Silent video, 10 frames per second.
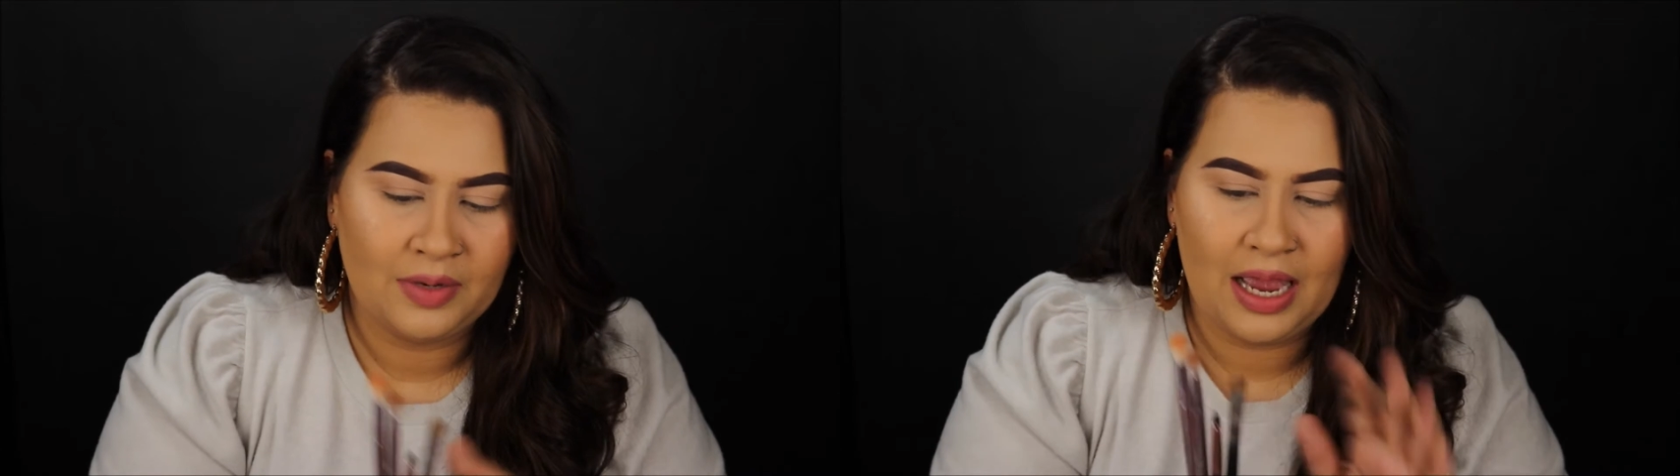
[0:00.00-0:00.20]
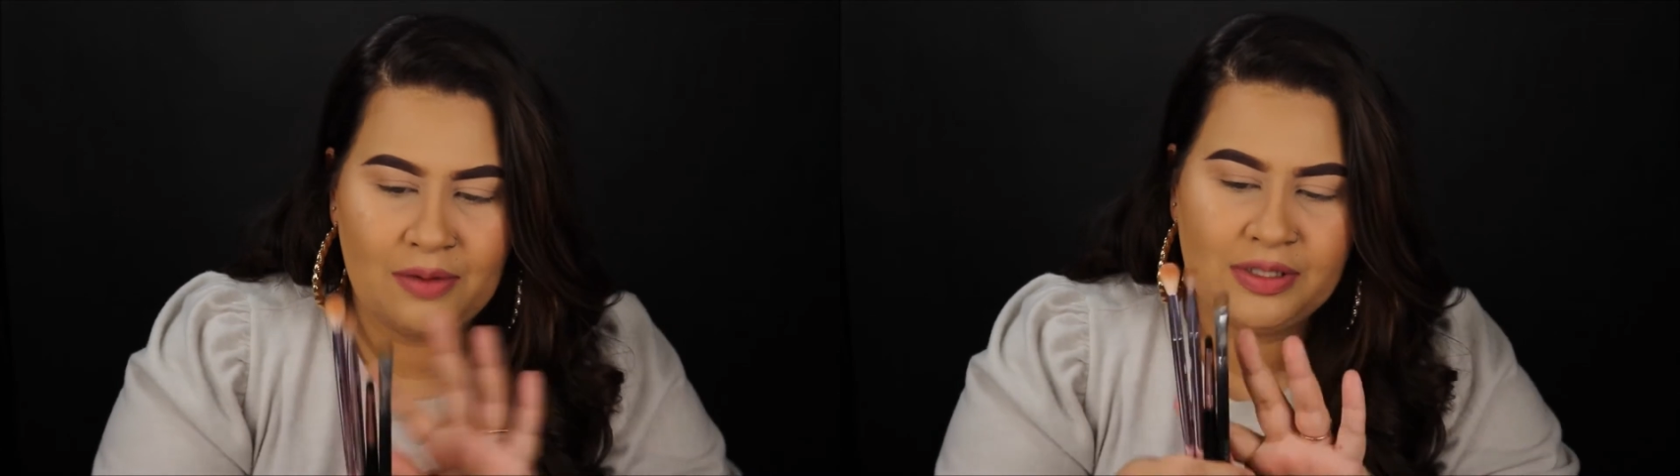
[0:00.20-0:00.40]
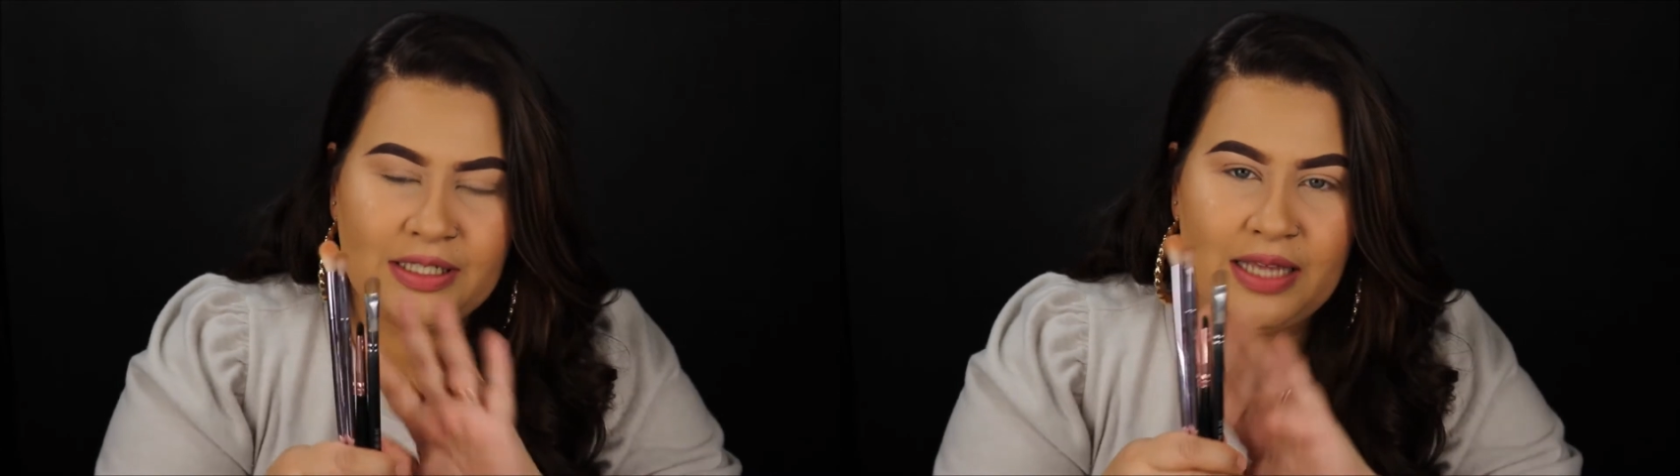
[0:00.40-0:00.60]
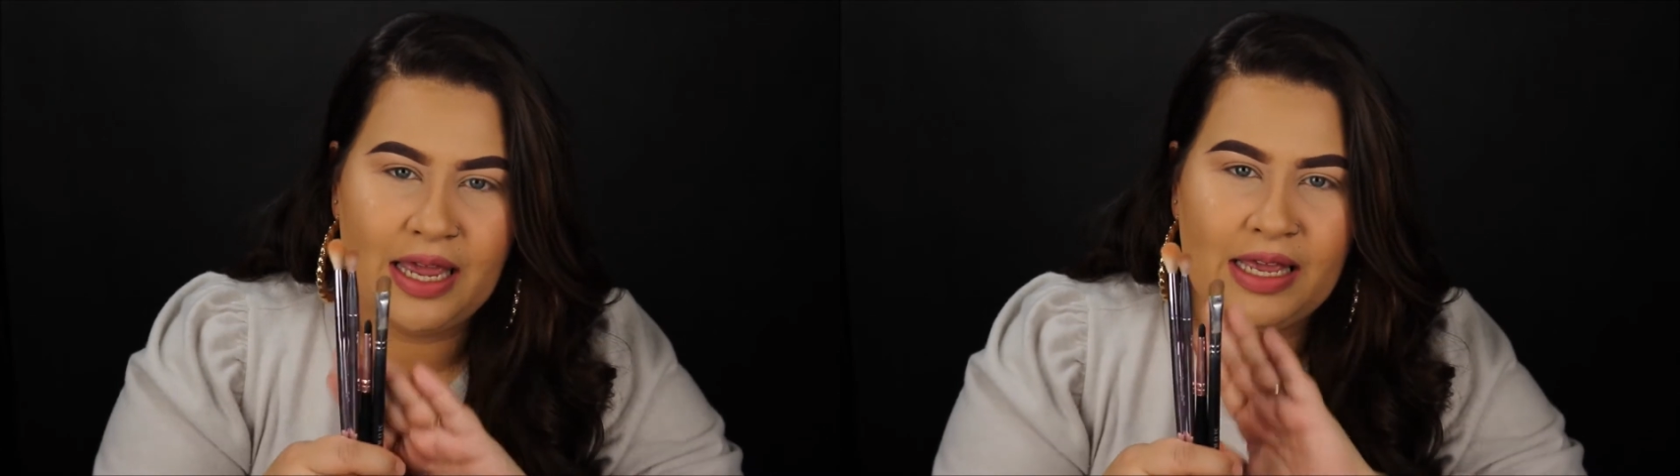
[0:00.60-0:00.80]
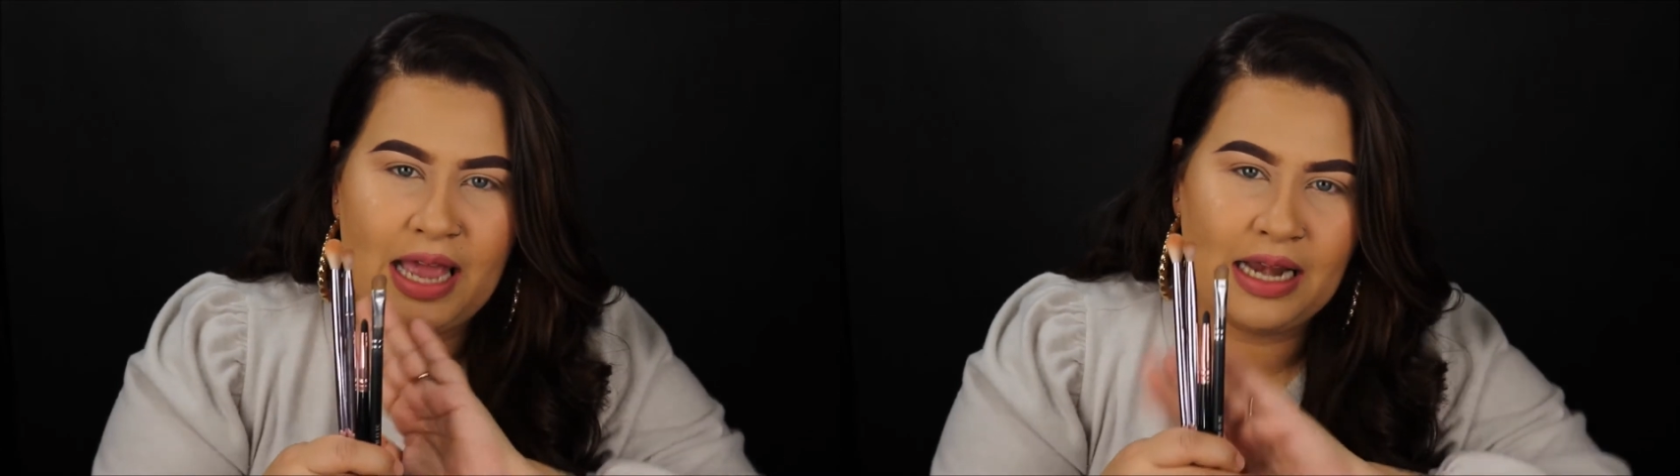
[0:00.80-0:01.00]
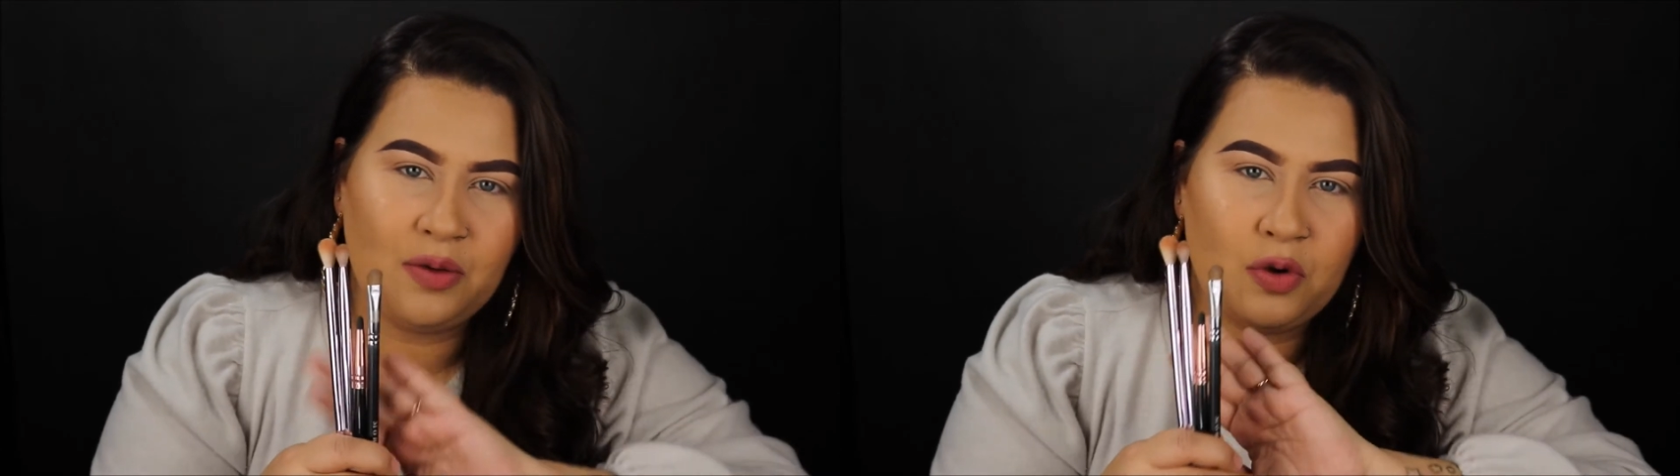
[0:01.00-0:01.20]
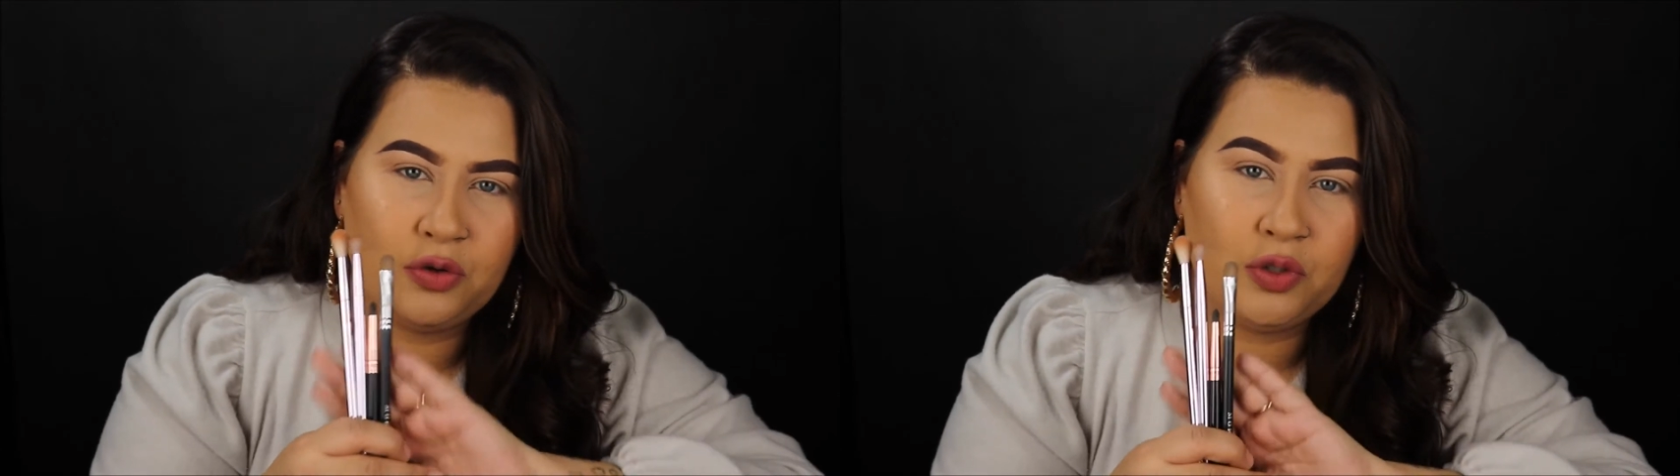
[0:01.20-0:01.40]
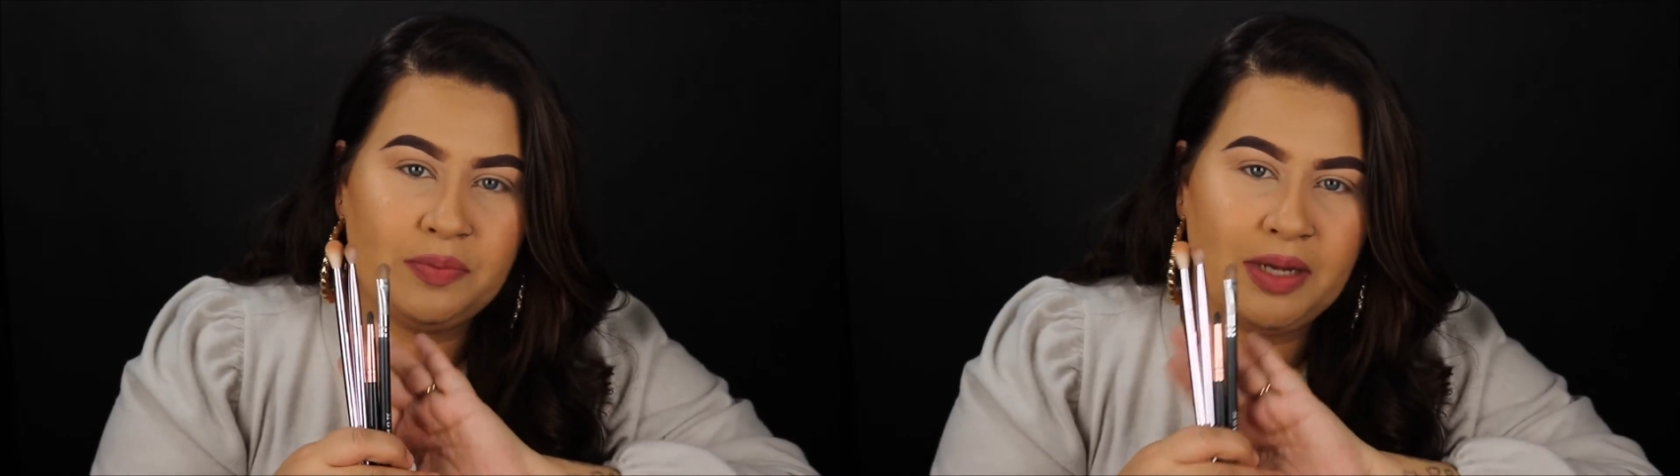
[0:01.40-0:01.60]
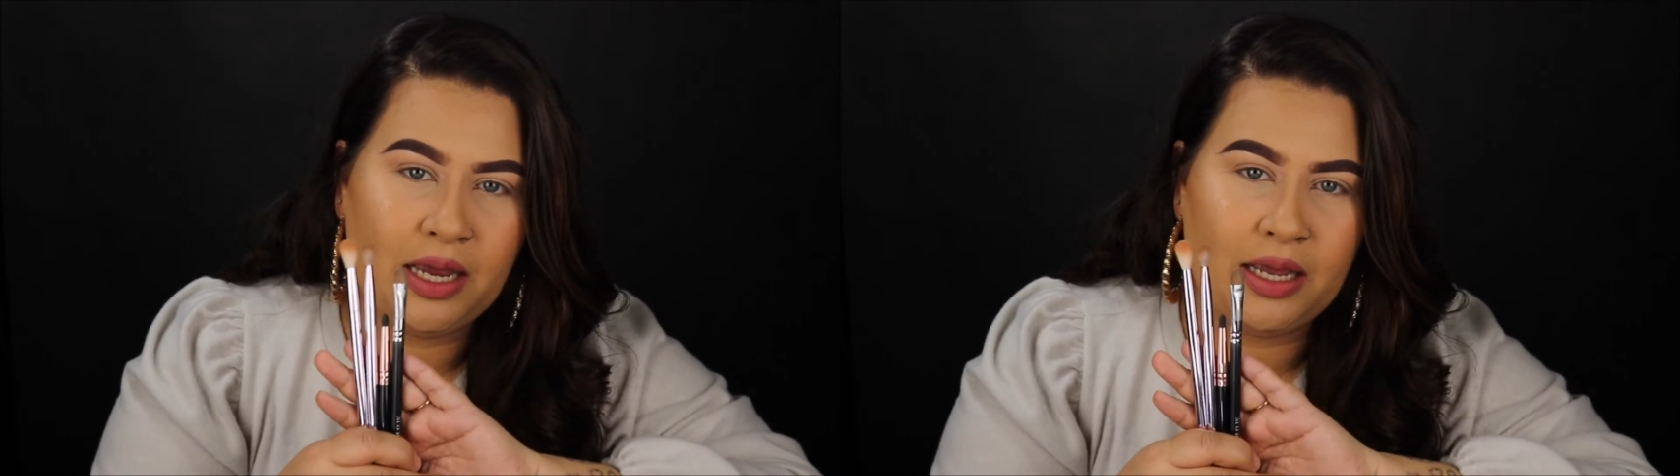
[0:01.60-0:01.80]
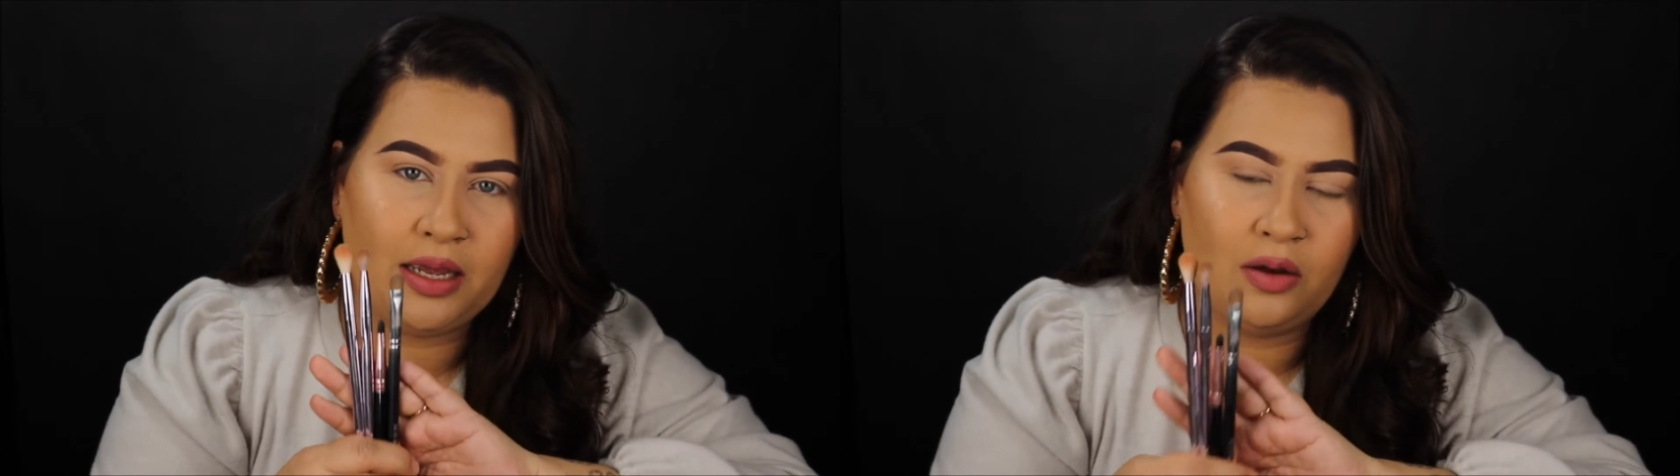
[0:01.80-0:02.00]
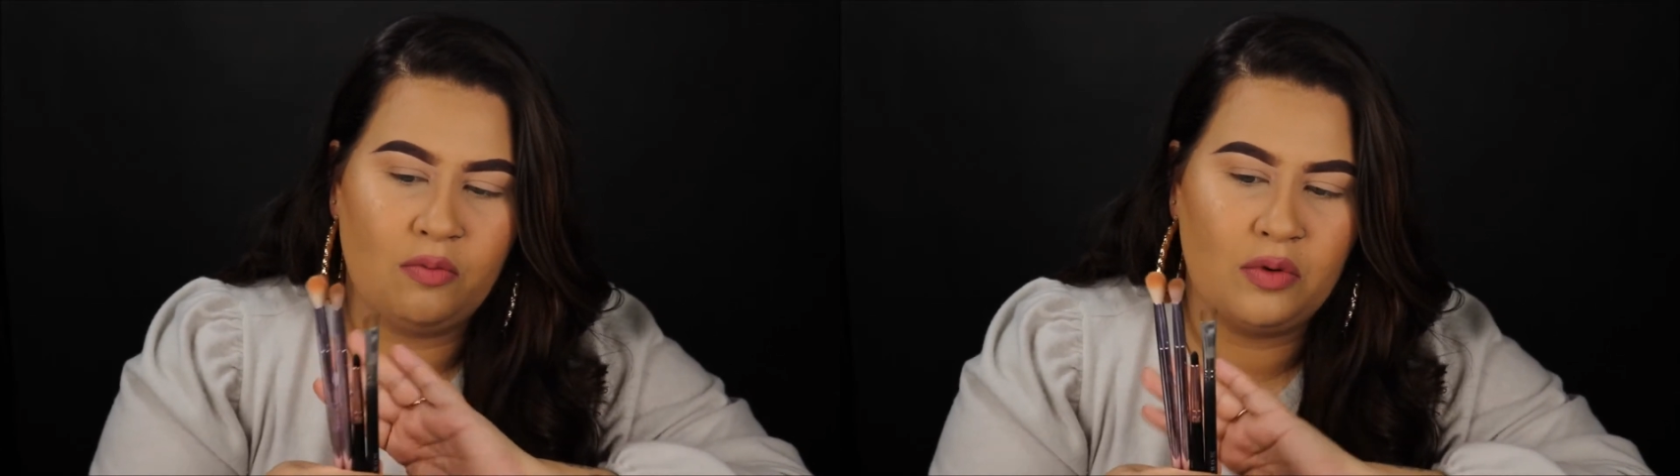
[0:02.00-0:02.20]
I would say anyone who's beginning